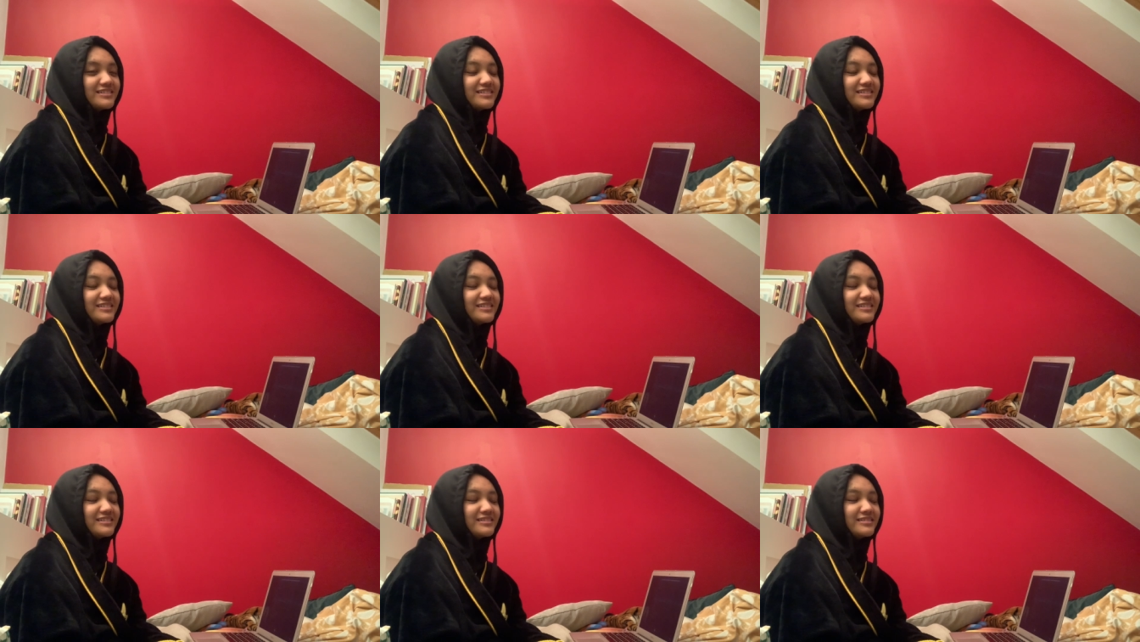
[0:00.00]
a
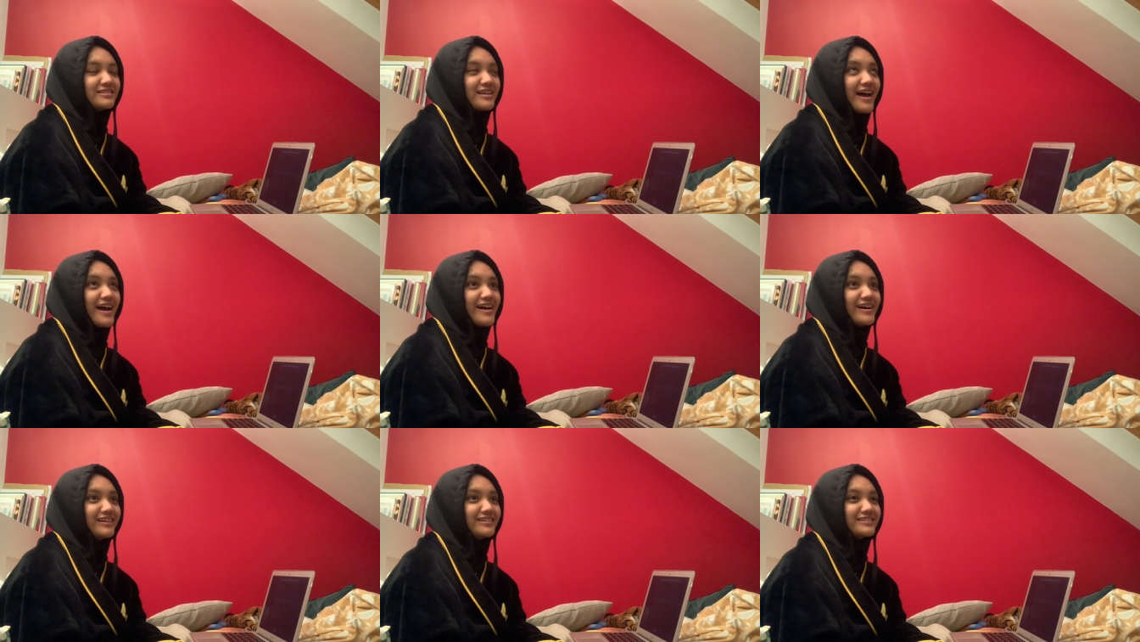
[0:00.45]

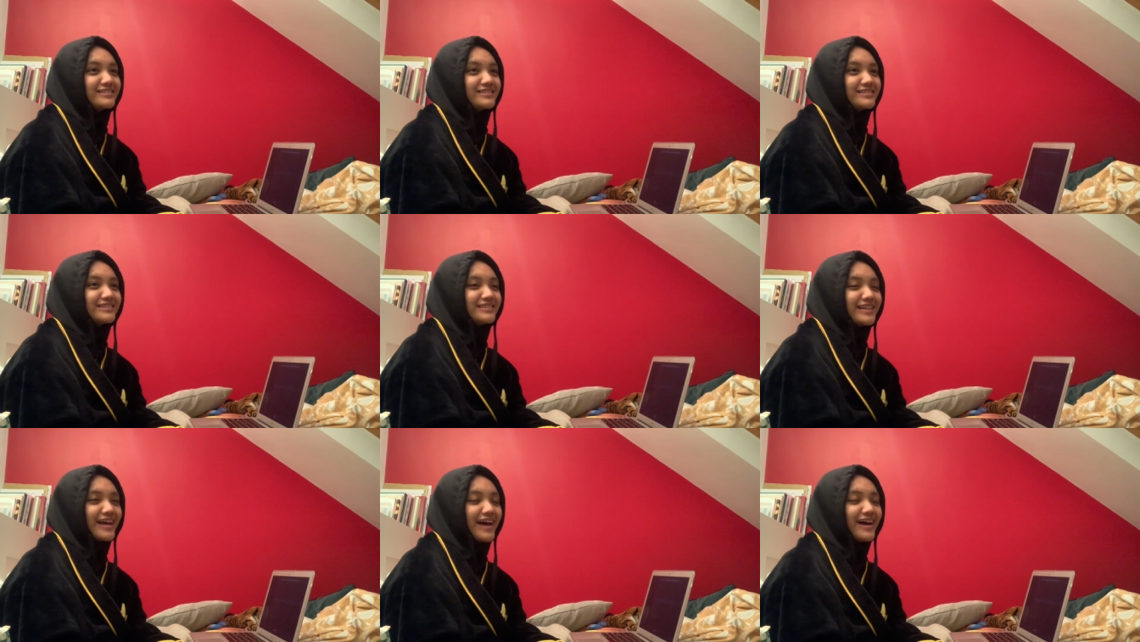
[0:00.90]
sad,
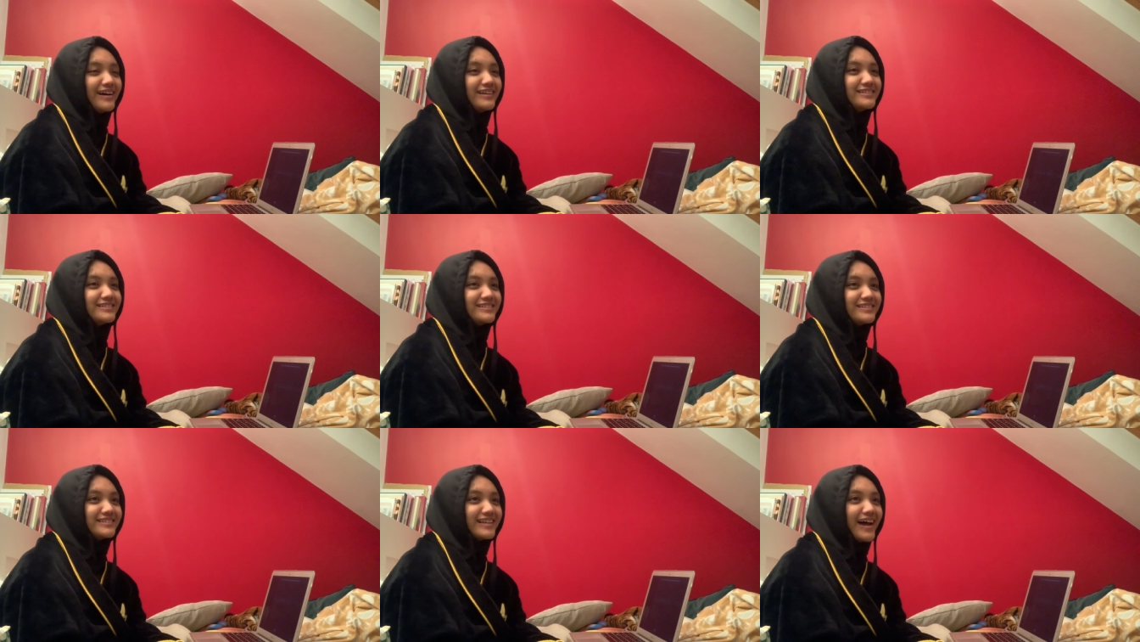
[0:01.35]
sad,
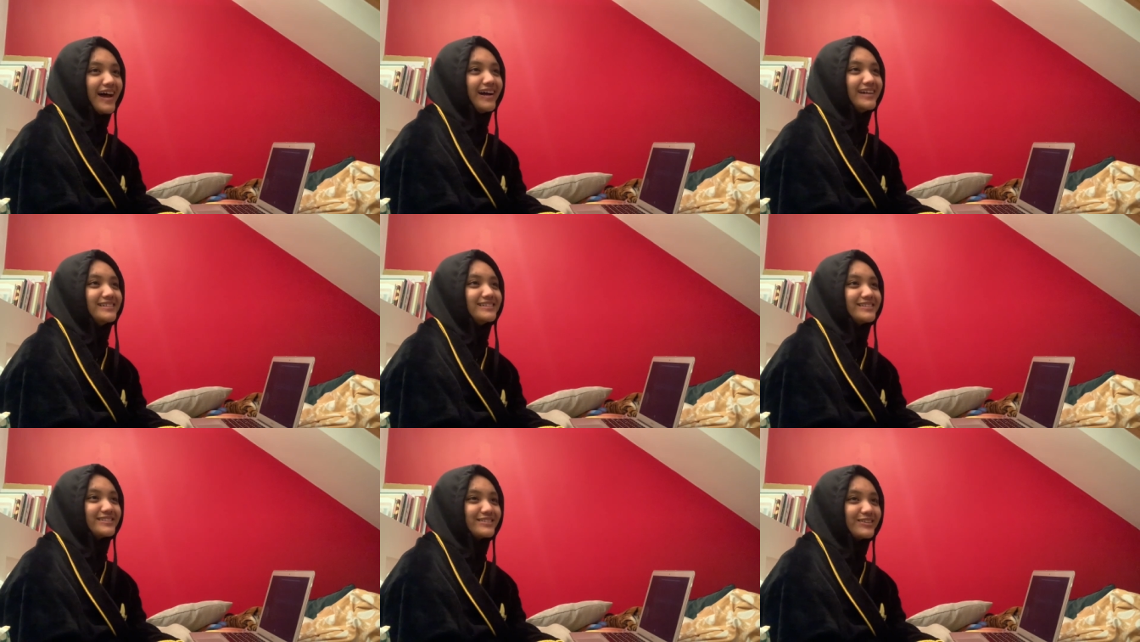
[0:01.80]
sad
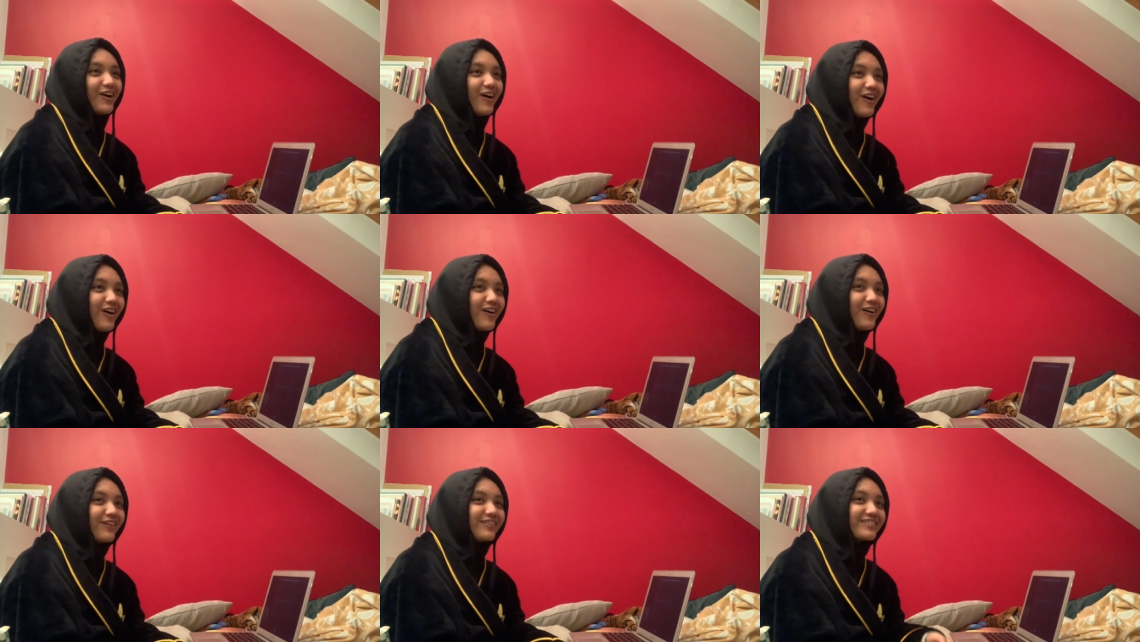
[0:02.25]

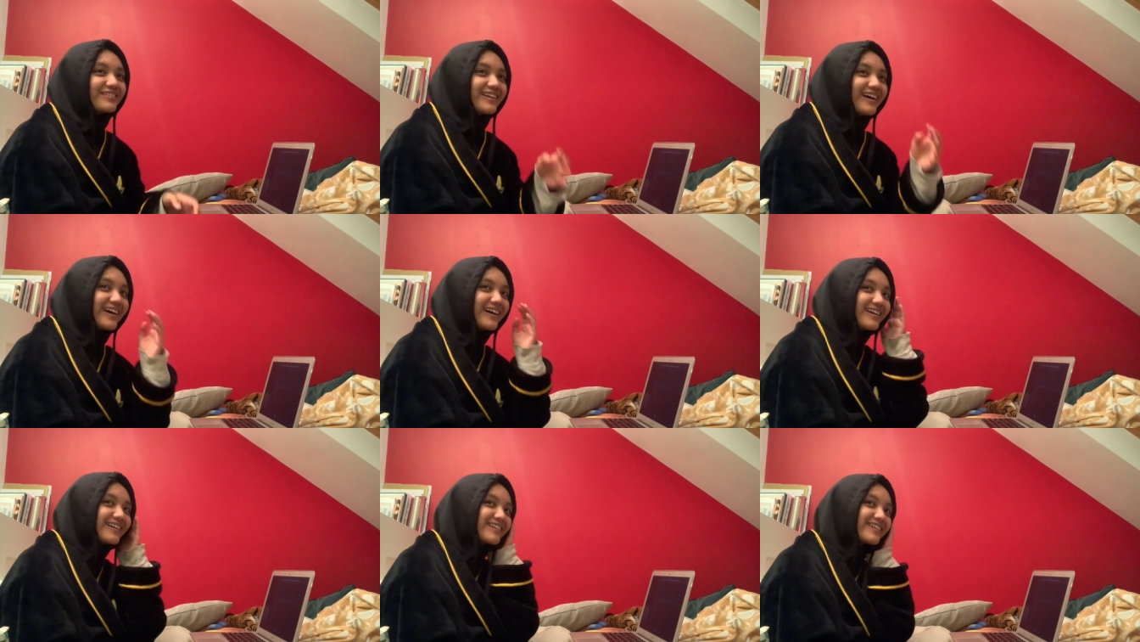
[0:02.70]
song.
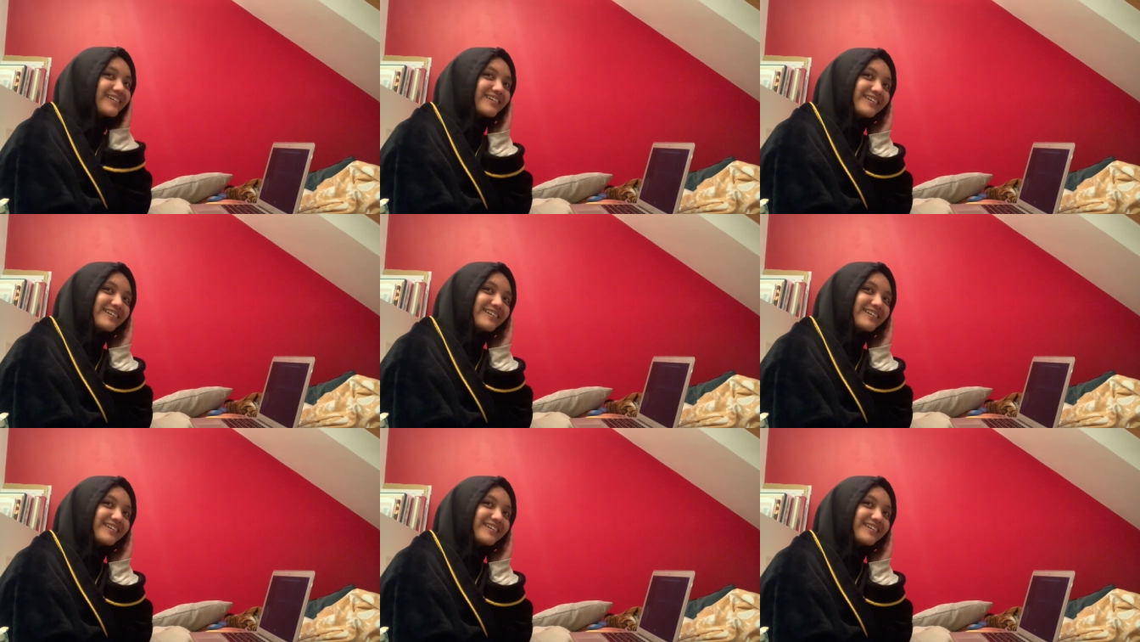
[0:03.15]
Like,